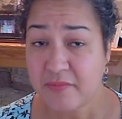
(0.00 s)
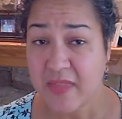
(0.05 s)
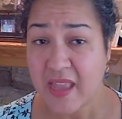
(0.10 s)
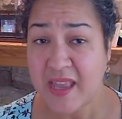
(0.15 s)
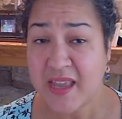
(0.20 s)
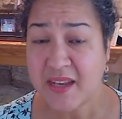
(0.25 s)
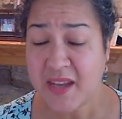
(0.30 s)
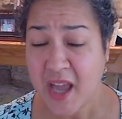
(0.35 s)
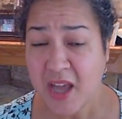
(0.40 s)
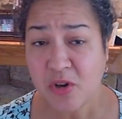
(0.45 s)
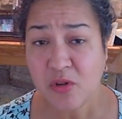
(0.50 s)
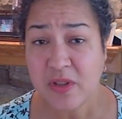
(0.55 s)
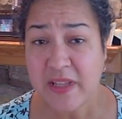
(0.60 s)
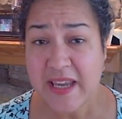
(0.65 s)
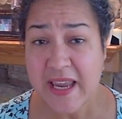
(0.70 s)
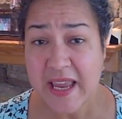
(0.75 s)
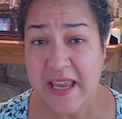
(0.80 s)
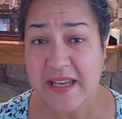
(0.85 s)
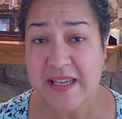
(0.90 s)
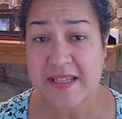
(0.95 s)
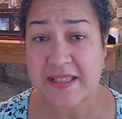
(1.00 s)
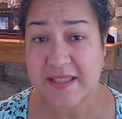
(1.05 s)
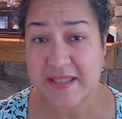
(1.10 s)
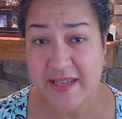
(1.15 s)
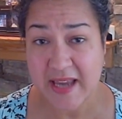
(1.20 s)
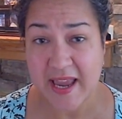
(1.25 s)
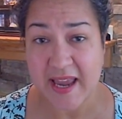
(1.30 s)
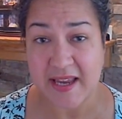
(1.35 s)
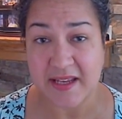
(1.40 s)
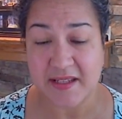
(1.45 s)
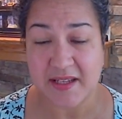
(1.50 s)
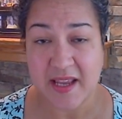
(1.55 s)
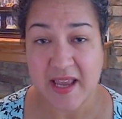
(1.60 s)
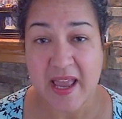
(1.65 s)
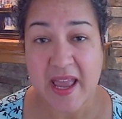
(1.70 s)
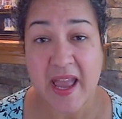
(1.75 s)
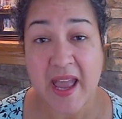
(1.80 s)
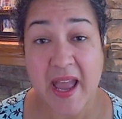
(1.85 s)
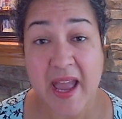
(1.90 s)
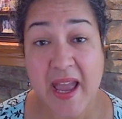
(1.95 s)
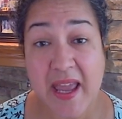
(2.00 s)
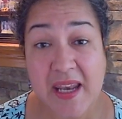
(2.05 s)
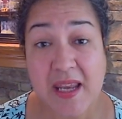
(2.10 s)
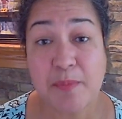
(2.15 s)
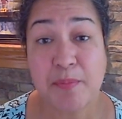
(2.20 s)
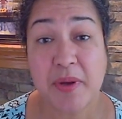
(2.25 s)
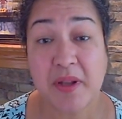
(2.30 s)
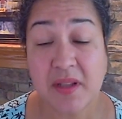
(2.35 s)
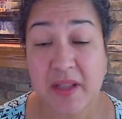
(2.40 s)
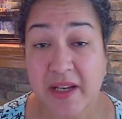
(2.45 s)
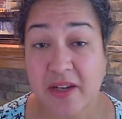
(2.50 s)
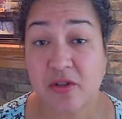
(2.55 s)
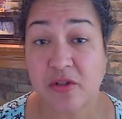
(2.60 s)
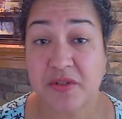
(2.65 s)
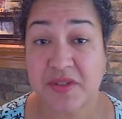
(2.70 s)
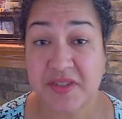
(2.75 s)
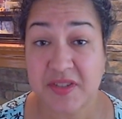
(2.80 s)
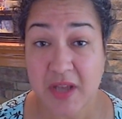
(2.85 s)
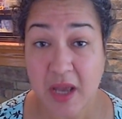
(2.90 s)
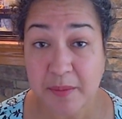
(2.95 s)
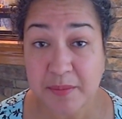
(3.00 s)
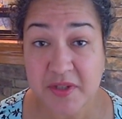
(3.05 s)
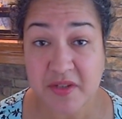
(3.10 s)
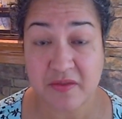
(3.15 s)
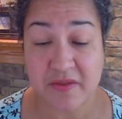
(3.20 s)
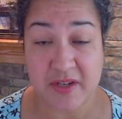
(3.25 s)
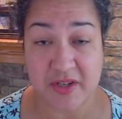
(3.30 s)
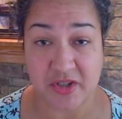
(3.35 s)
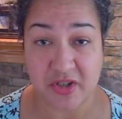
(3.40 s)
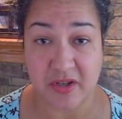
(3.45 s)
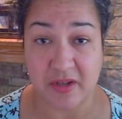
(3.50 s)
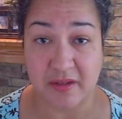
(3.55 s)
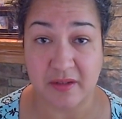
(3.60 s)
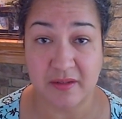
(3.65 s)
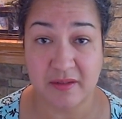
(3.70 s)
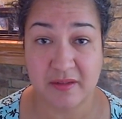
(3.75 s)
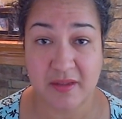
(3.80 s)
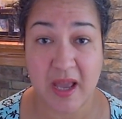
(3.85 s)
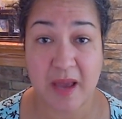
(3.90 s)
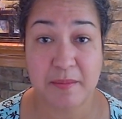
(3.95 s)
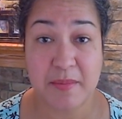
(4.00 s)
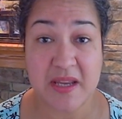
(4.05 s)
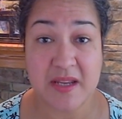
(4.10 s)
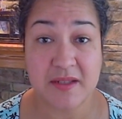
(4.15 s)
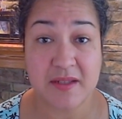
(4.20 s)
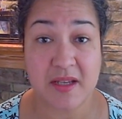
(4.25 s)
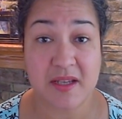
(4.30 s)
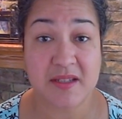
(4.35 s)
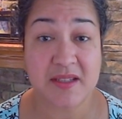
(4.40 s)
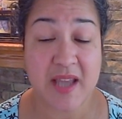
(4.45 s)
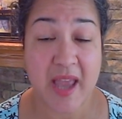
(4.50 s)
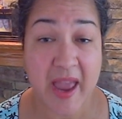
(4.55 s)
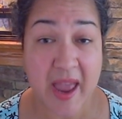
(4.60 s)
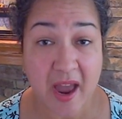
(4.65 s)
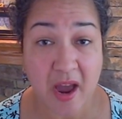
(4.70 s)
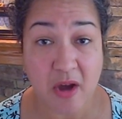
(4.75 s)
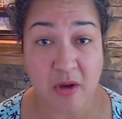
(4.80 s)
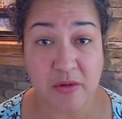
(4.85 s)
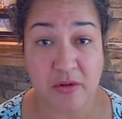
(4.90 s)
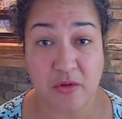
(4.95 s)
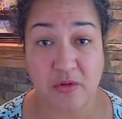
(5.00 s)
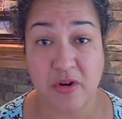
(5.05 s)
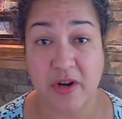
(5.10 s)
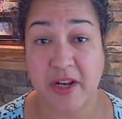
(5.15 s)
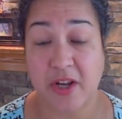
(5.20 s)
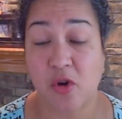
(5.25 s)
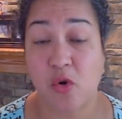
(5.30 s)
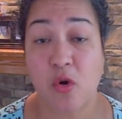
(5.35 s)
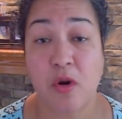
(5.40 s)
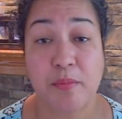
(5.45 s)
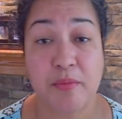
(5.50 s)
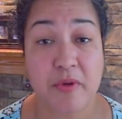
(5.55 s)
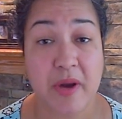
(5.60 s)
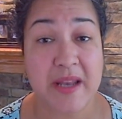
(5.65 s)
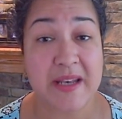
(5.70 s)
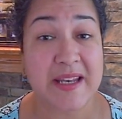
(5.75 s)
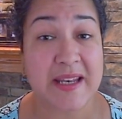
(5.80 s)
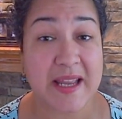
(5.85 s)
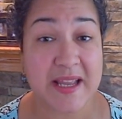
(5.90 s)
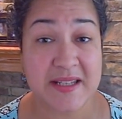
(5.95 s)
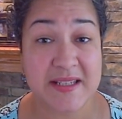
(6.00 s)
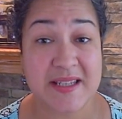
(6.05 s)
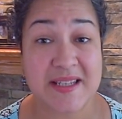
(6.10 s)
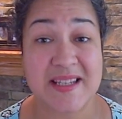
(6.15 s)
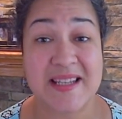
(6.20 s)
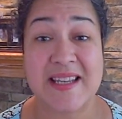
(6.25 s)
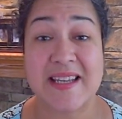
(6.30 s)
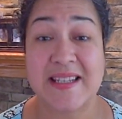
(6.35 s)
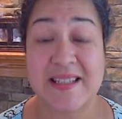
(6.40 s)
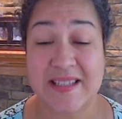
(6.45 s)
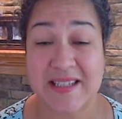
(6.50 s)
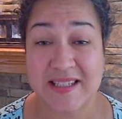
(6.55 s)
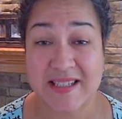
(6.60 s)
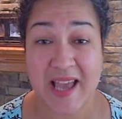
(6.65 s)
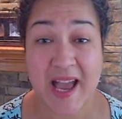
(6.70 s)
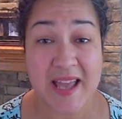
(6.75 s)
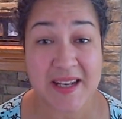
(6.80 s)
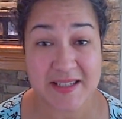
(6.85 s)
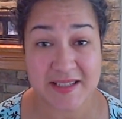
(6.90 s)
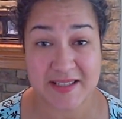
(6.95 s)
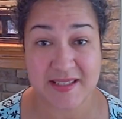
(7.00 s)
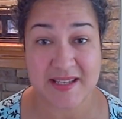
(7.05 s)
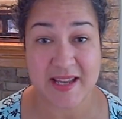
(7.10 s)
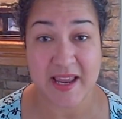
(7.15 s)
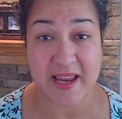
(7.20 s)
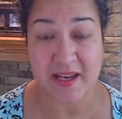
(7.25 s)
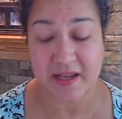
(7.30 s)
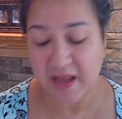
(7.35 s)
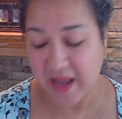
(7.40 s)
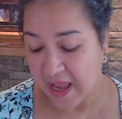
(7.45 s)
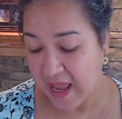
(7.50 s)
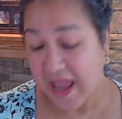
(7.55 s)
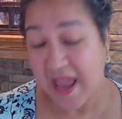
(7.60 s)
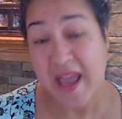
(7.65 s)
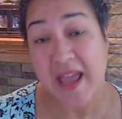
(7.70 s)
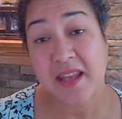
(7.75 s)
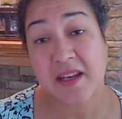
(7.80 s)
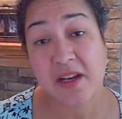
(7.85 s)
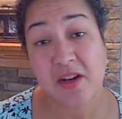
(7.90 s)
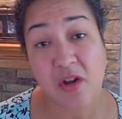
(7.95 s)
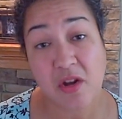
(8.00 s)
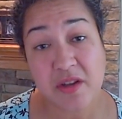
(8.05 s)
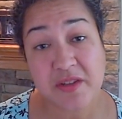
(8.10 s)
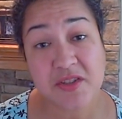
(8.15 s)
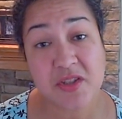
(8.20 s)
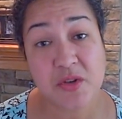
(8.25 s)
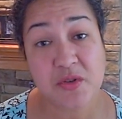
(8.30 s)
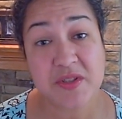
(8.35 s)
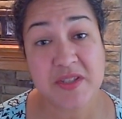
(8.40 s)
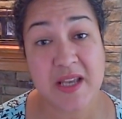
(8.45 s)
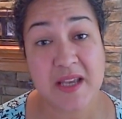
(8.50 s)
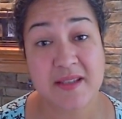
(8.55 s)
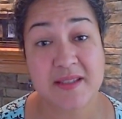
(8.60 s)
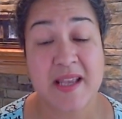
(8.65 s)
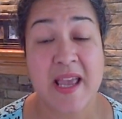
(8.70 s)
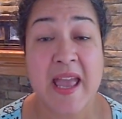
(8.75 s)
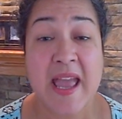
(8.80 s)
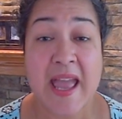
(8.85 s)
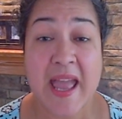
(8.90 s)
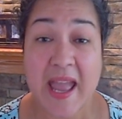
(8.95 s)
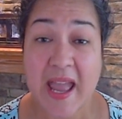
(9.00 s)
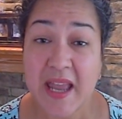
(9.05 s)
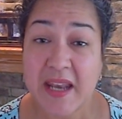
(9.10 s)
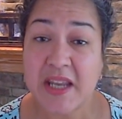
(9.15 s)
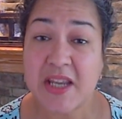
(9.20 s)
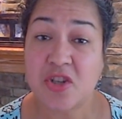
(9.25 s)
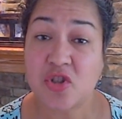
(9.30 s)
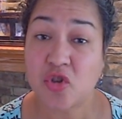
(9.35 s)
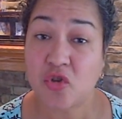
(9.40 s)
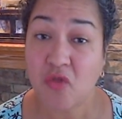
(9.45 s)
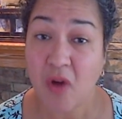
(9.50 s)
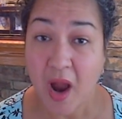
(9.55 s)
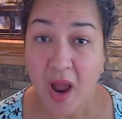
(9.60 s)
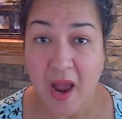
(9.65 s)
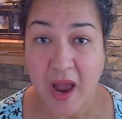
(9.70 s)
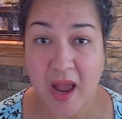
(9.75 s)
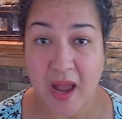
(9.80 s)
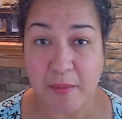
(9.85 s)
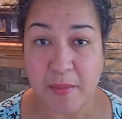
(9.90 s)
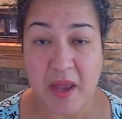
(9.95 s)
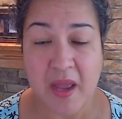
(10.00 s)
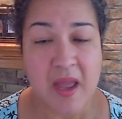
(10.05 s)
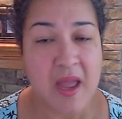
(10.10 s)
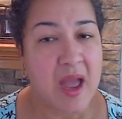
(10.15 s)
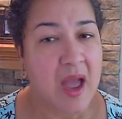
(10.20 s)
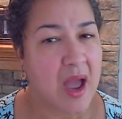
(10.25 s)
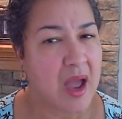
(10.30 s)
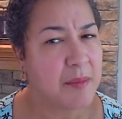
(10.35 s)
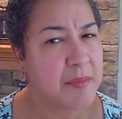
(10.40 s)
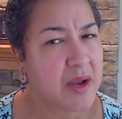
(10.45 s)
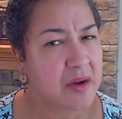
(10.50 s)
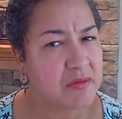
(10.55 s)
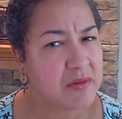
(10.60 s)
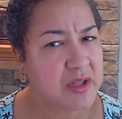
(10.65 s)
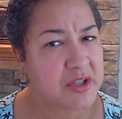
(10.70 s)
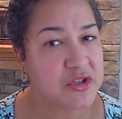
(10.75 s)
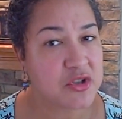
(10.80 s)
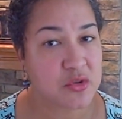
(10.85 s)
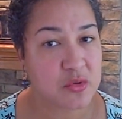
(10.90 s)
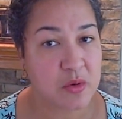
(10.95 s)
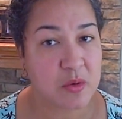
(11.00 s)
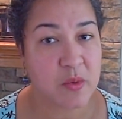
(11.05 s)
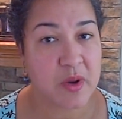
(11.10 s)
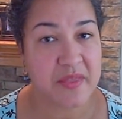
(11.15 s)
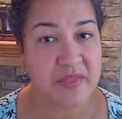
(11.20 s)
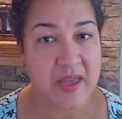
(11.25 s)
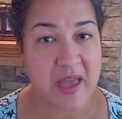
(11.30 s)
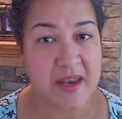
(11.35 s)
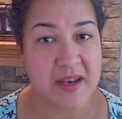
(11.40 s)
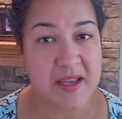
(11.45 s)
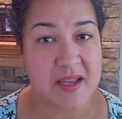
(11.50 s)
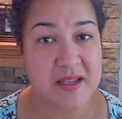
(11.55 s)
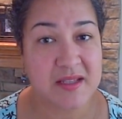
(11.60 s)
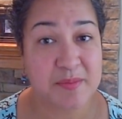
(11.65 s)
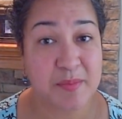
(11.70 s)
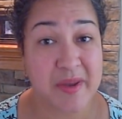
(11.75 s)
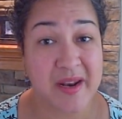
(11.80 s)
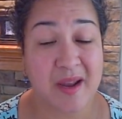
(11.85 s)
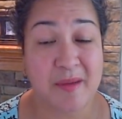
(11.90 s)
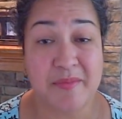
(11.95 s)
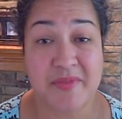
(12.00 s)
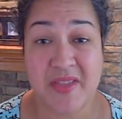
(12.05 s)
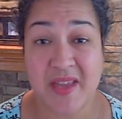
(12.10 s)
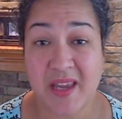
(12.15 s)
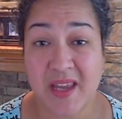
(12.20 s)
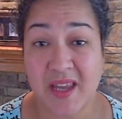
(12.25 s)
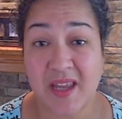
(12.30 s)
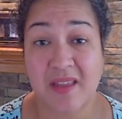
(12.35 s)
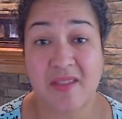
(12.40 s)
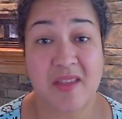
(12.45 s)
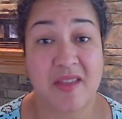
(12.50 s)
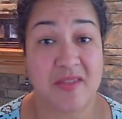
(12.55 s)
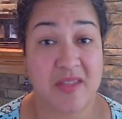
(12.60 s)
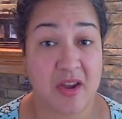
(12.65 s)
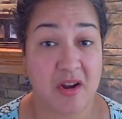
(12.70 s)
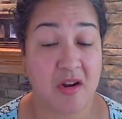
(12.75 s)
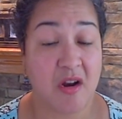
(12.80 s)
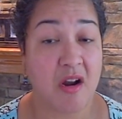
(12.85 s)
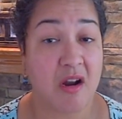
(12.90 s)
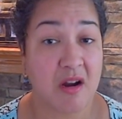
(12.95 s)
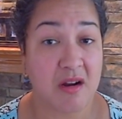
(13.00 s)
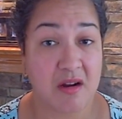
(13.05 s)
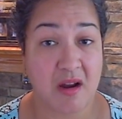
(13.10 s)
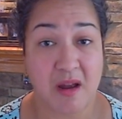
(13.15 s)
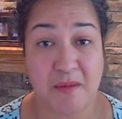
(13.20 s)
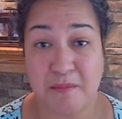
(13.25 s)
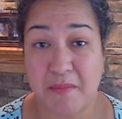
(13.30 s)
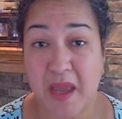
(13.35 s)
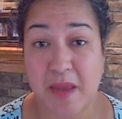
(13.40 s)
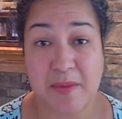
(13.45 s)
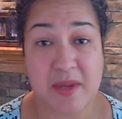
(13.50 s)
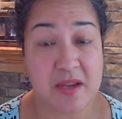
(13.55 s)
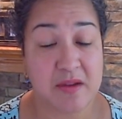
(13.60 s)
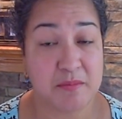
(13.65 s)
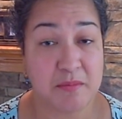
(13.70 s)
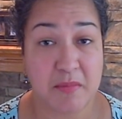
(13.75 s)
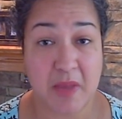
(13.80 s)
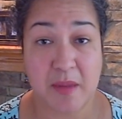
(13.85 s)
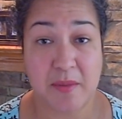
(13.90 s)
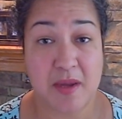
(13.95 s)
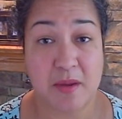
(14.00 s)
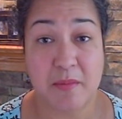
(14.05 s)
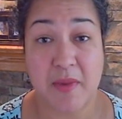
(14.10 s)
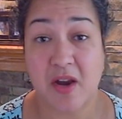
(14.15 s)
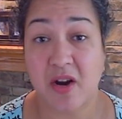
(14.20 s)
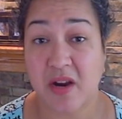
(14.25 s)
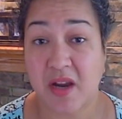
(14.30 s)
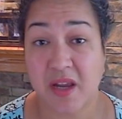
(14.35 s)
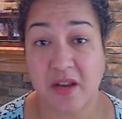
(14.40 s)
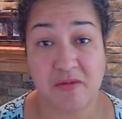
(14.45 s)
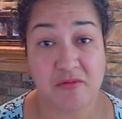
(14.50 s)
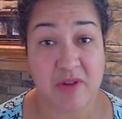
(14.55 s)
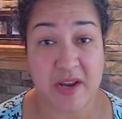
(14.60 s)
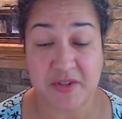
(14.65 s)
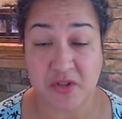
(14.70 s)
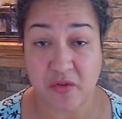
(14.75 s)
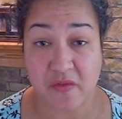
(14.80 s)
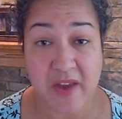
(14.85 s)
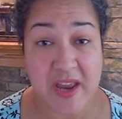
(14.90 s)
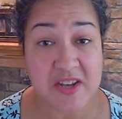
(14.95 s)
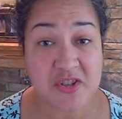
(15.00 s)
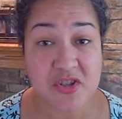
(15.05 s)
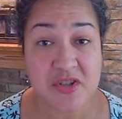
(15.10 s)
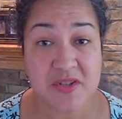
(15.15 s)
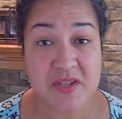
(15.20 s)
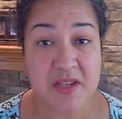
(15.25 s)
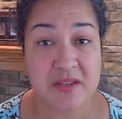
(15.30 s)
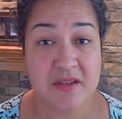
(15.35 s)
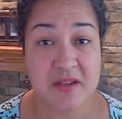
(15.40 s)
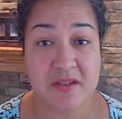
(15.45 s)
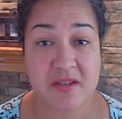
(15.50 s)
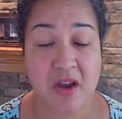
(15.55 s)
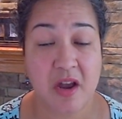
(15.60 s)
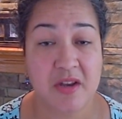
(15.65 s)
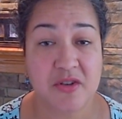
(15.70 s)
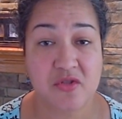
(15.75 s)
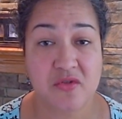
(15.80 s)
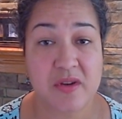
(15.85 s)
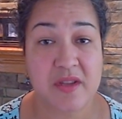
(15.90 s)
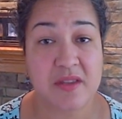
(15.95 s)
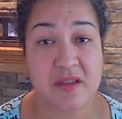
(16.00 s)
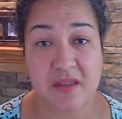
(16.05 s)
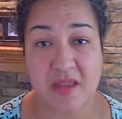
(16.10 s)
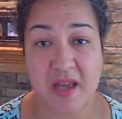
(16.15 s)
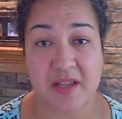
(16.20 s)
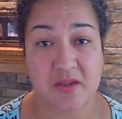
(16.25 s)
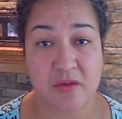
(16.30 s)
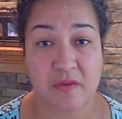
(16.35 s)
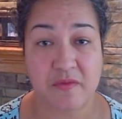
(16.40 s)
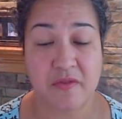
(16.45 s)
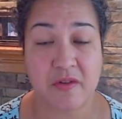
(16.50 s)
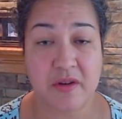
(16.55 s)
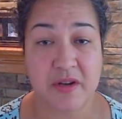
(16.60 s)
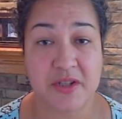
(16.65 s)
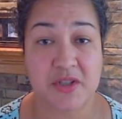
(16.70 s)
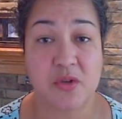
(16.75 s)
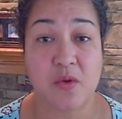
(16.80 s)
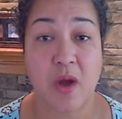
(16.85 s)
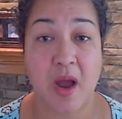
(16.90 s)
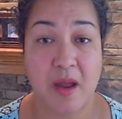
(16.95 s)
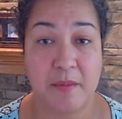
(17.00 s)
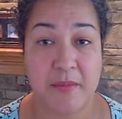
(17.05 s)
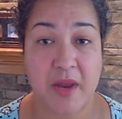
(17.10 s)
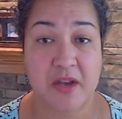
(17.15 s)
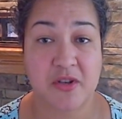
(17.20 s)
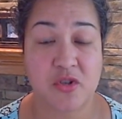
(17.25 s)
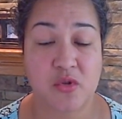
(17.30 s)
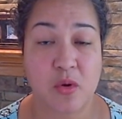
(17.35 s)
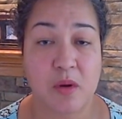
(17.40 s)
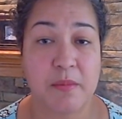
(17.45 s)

And not only any state, any political subdivision, that means a town or an incorporated entity inside a state. And it also says any tribe. I'm not really sure what that is, but I'm thinking that there are maybe American reservations in this country that's referring to. I'm not sure.